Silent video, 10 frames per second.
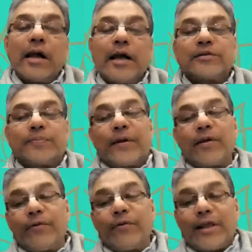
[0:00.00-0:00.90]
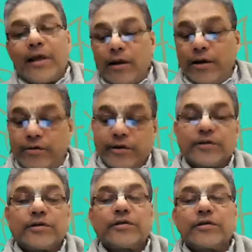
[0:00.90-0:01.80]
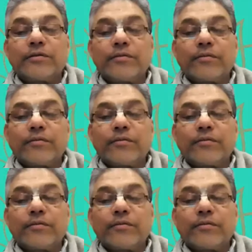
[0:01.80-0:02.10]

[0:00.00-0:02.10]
as per the Vedic literatures.